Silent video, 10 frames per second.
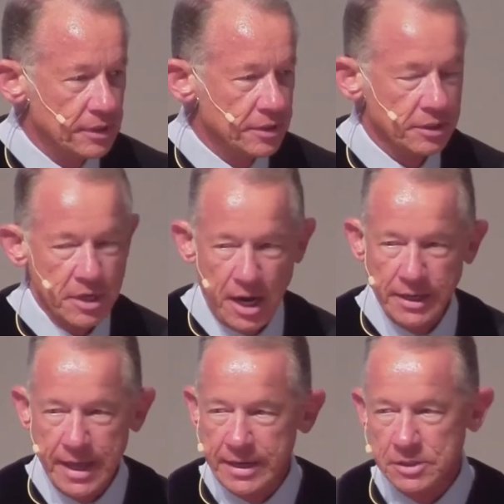That
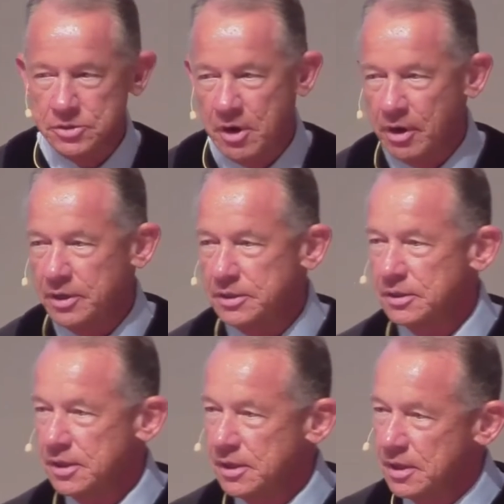God had his heart
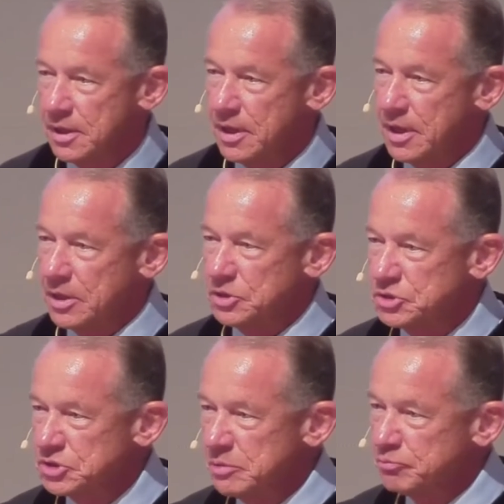and
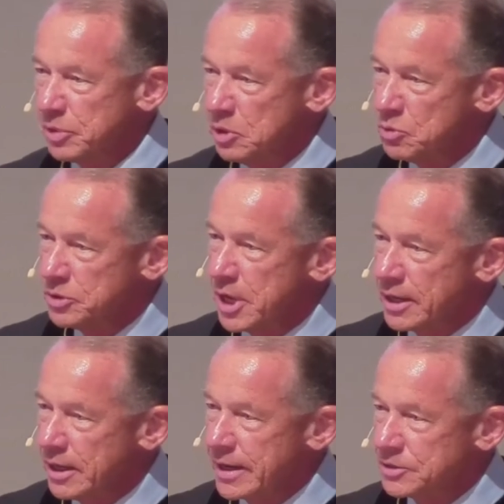simply would not
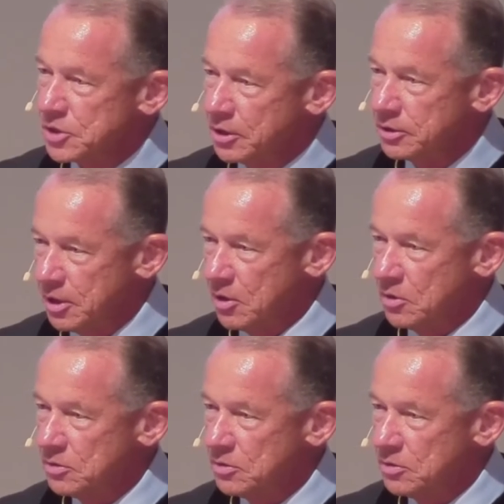let his heart go.